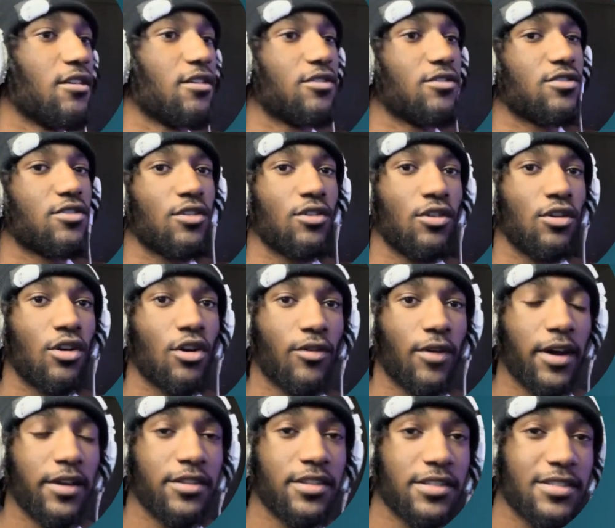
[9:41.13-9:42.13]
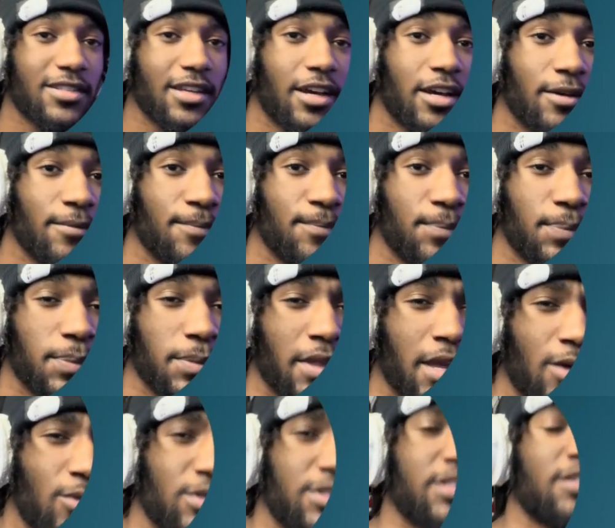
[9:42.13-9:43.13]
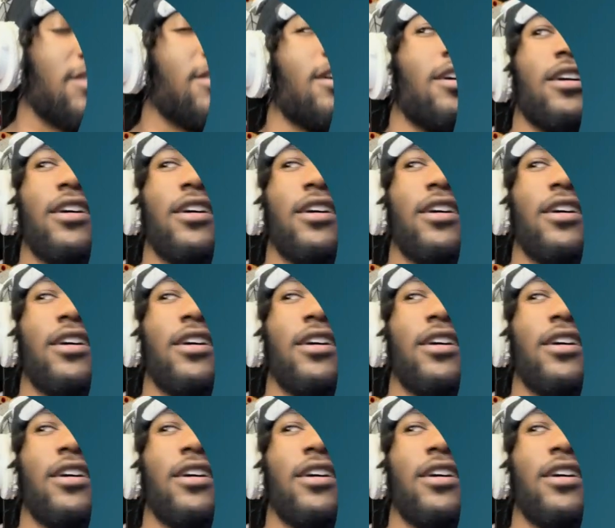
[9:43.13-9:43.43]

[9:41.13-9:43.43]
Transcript: So around this time, I wasn't,